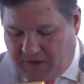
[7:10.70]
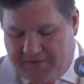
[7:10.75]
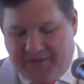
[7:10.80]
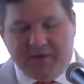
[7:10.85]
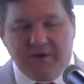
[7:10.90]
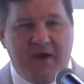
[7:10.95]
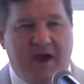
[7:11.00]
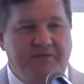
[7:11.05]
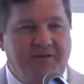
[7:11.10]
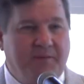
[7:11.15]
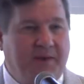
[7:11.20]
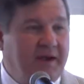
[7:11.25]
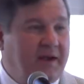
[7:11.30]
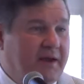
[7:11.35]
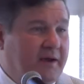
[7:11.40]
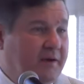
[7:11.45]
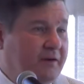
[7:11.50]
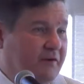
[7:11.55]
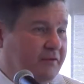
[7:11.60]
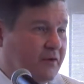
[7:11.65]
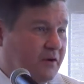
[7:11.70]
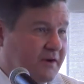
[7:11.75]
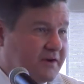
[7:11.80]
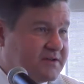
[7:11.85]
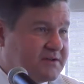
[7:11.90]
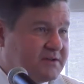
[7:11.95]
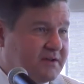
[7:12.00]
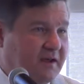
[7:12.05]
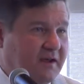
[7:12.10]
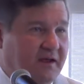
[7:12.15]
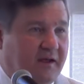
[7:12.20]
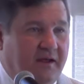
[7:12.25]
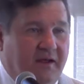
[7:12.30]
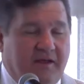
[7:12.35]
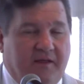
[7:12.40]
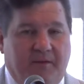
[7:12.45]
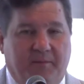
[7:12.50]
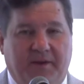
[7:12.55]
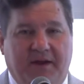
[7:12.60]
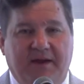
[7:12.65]
And then you have the media, of course.
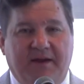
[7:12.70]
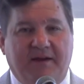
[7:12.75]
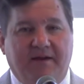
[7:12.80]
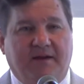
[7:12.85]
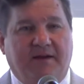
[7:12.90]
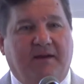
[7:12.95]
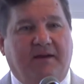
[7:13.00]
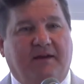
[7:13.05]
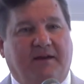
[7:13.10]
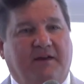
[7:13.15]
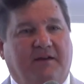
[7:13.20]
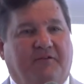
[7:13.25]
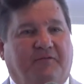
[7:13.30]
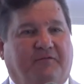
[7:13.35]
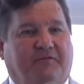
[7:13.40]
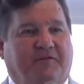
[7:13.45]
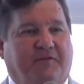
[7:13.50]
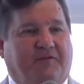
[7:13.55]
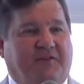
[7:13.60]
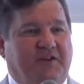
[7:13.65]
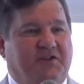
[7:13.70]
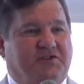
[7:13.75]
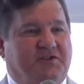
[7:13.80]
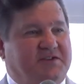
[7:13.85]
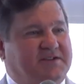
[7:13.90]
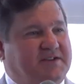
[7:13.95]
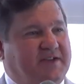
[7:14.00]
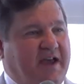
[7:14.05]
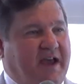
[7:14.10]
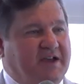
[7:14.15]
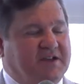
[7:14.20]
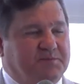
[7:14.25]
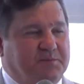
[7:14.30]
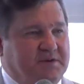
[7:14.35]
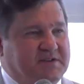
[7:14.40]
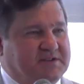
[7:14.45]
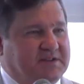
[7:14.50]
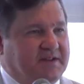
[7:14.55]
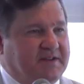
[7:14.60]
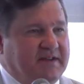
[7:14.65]
The media features the
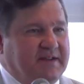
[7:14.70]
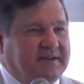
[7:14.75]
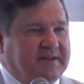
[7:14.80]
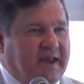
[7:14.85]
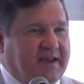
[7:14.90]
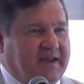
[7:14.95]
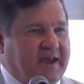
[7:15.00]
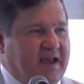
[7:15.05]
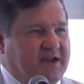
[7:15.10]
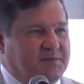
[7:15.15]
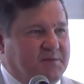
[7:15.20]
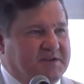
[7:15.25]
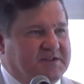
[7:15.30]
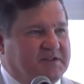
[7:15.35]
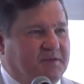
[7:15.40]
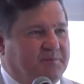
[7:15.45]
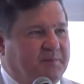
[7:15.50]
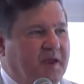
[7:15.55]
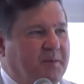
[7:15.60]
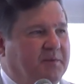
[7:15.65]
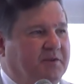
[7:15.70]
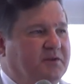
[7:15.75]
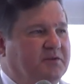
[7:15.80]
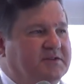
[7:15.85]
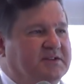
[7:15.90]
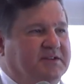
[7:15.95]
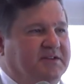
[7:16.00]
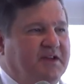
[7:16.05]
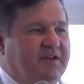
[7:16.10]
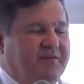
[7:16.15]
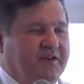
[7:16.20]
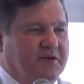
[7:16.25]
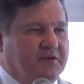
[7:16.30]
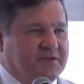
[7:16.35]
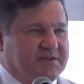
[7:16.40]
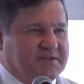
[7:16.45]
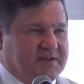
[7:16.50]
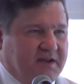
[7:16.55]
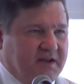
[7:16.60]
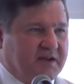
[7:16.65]
experts, the think tank experts, the people whose
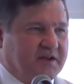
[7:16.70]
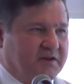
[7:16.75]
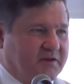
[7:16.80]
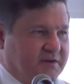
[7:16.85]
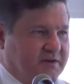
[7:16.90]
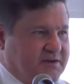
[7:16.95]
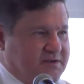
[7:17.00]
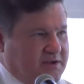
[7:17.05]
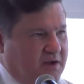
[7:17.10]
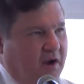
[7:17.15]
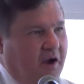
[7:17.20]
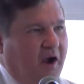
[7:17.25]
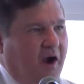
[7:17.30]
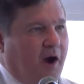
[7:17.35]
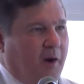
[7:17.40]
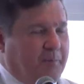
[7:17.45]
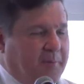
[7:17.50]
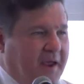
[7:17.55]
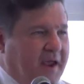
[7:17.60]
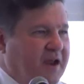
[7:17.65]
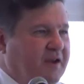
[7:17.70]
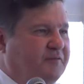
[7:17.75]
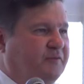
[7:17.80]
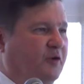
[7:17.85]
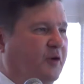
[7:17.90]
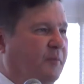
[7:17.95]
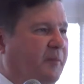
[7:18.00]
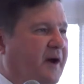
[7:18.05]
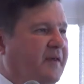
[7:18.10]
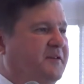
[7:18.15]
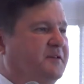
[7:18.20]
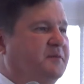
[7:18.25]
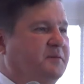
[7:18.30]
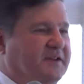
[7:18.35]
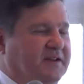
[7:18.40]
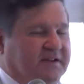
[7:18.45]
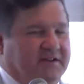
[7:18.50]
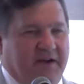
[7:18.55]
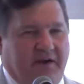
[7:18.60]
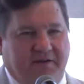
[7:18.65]
sinecures are paid for by the
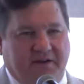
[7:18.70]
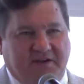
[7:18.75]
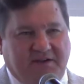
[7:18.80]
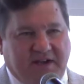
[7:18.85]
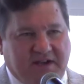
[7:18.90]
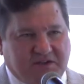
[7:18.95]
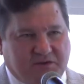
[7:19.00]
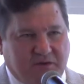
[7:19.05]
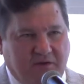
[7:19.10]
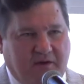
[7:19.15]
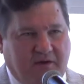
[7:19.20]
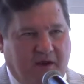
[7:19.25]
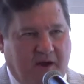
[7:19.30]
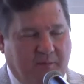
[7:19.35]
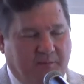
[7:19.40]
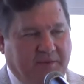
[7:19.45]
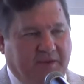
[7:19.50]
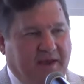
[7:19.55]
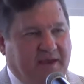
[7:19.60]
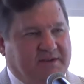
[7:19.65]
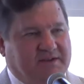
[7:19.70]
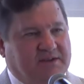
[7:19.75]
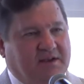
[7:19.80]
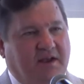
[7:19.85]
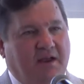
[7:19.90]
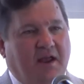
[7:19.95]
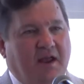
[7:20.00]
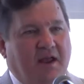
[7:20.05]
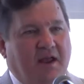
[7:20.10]
military-industrial complex.